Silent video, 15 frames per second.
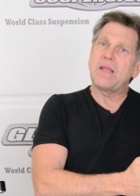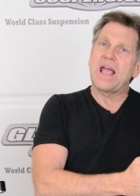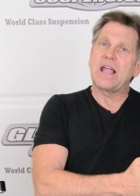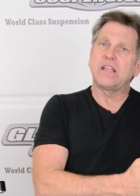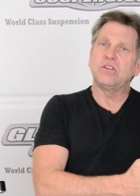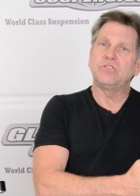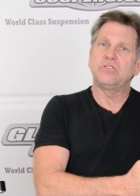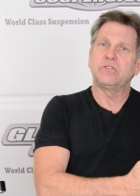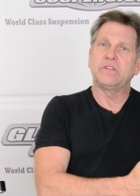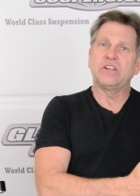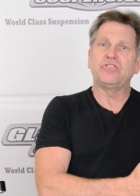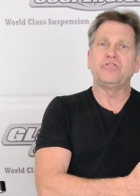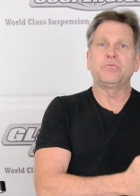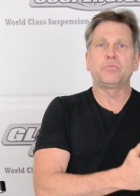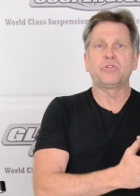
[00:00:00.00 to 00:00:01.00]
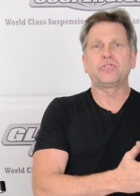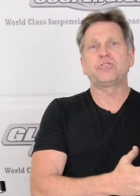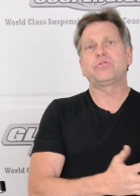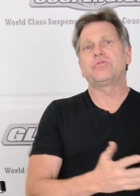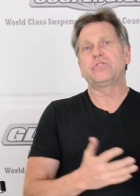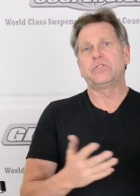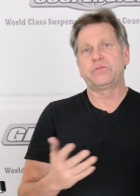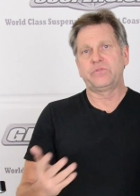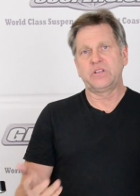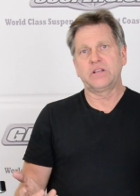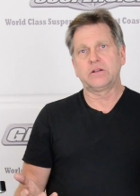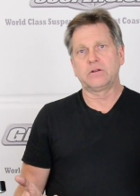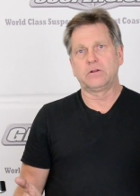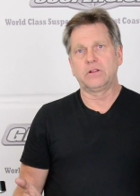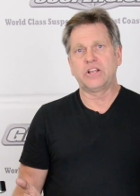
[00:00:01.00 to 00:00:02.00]
package that you've purchased for your
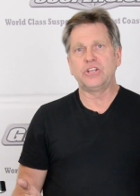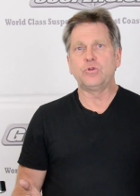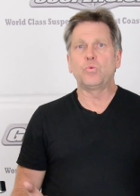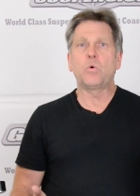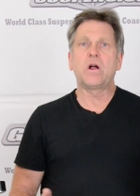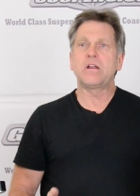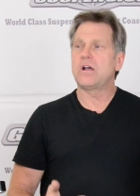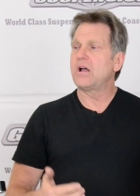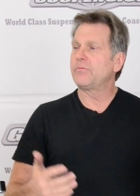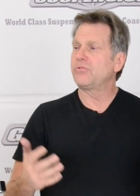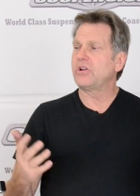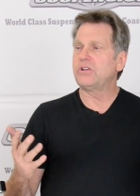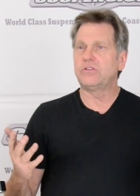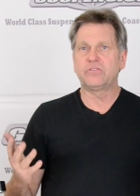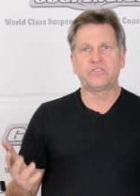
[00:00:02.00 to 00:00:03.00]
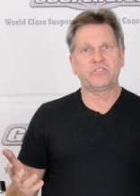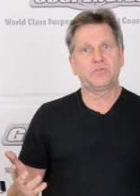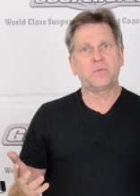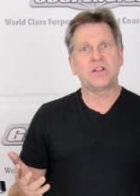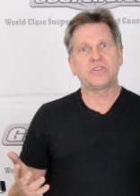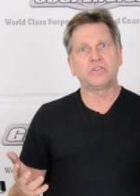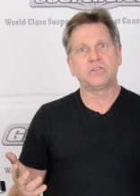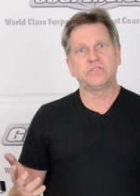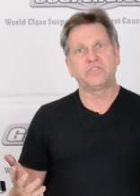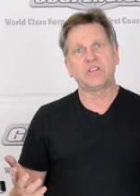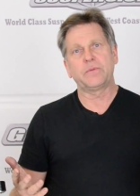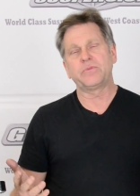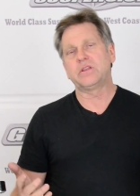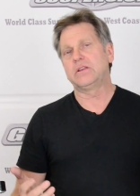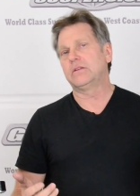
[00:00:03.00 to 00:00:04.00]
vehicle and you want to upgrade your suspension to
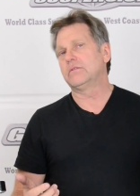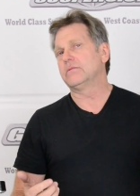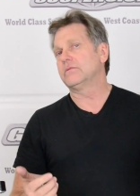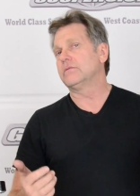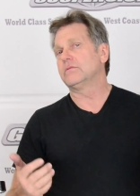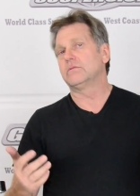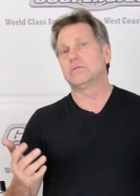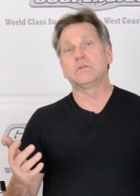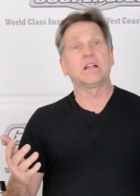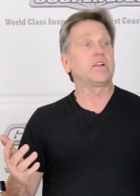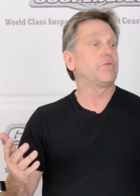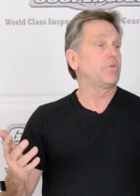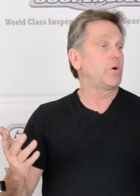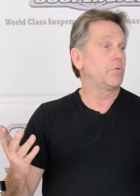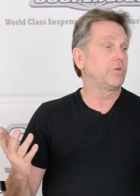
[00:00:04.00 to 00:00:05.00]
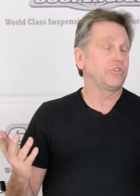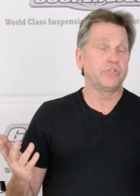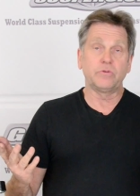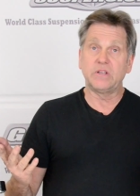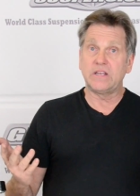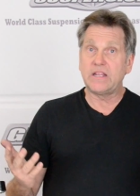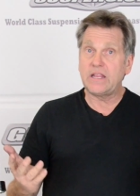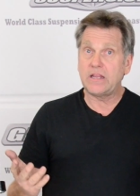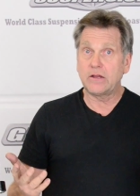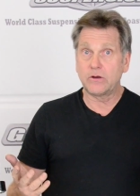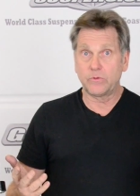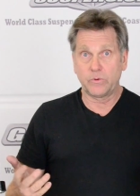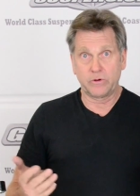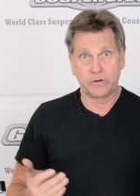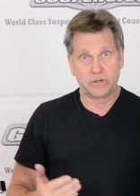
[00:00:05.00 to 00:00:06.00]
something like what we're doing
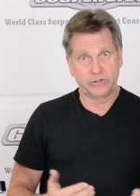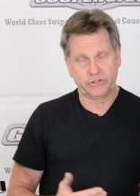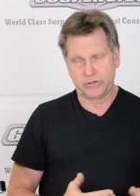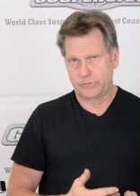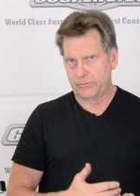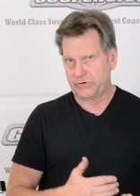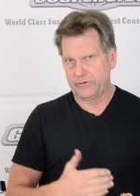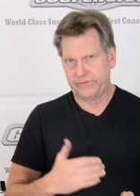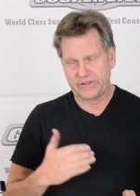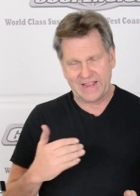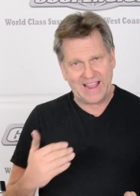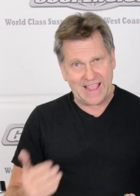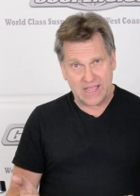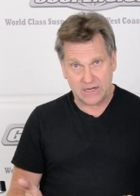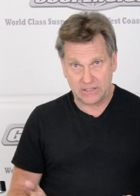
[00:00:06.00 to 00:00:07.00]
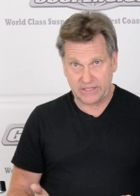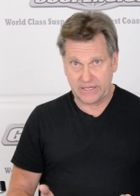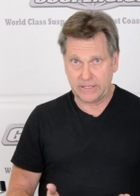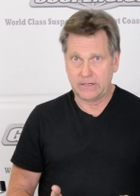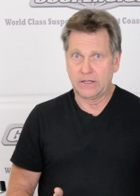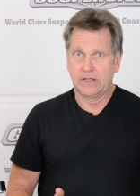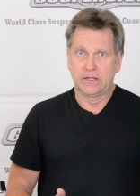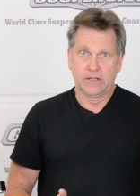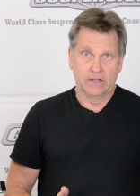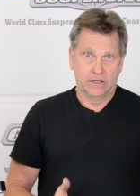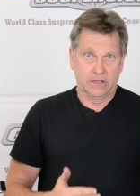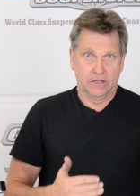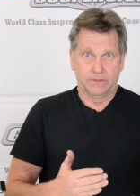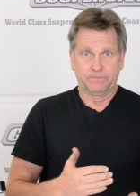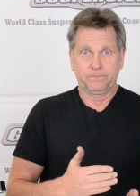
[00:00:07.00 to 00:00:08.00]
here where you improve the handling,
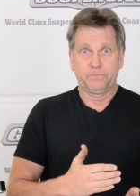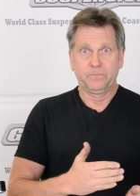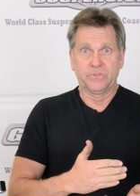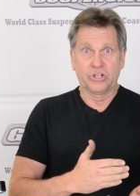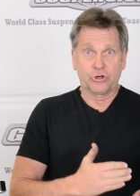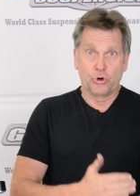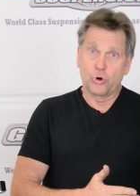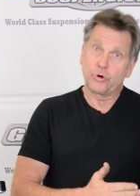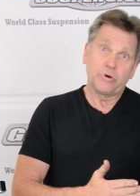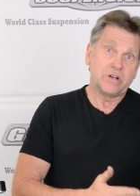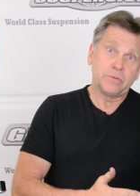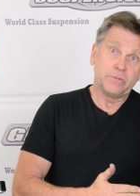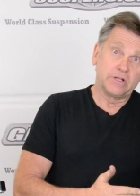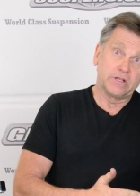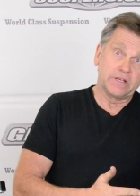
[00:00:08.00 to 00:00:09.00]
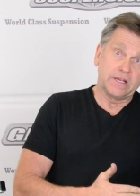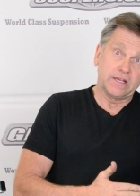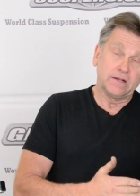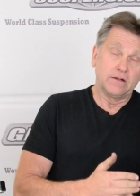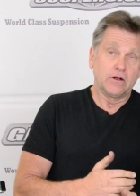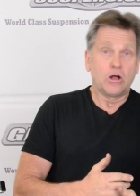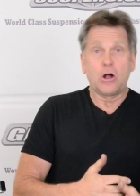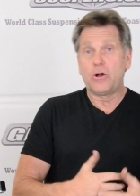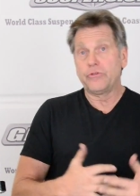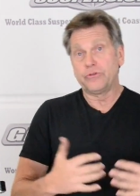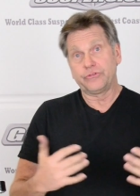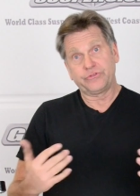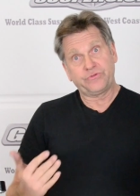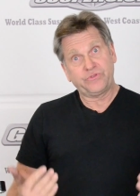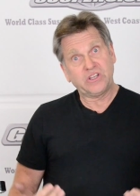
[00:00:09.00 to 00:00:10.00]
the cornering ability, all
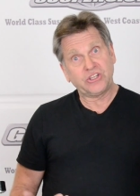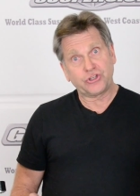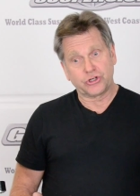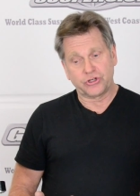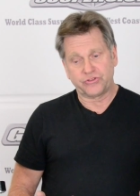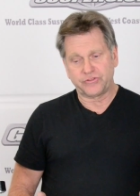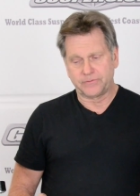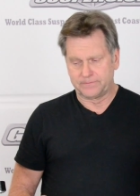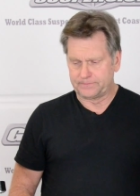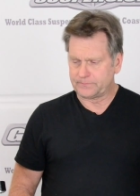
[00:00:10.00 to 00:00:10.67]
those features,